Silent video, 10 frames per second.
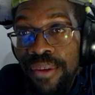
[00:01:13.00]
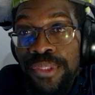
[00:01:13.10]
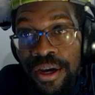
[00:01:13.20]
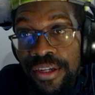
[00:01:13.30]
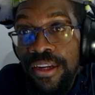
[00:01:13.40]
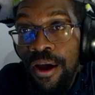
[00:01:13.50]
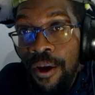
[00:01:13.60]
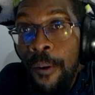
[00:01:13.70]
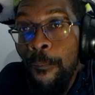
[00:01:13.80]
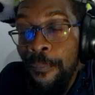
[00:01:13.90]
Yeah, I'm talking to
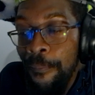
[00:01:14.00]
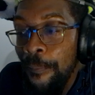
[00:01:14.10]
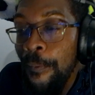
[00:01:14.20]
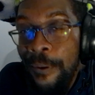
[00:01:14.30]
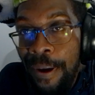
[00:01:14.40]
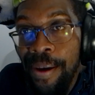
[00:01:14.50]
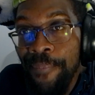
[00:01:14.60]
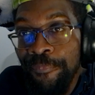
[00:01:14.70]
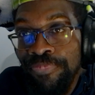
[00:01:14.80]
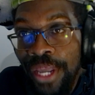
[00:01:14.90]
y'all.
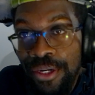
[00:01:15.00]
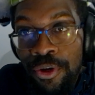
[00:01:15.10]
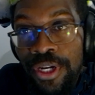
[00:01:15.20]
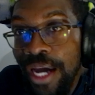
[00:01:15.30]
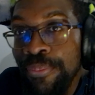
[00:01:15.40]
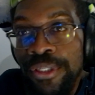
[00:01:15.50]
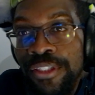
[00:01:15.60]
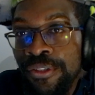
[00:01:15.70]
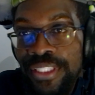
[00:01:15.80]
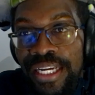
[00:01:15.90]
I know your IP
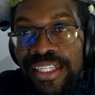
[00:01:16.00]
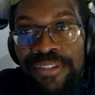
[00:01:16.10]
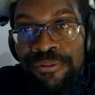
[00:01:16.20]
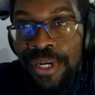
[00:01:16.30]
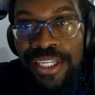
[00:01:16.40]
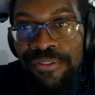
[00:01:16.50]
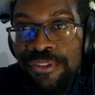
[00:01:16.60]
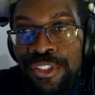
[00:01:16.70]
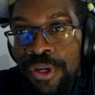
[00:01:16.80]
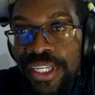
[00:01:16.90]
address. I
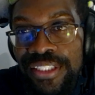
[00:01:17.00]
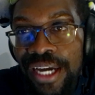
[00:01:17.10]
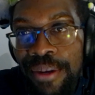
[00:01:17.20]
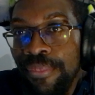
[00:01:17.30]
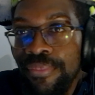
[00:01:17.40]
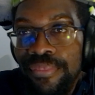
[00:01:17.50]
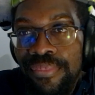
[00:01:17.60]
can visit you anytime.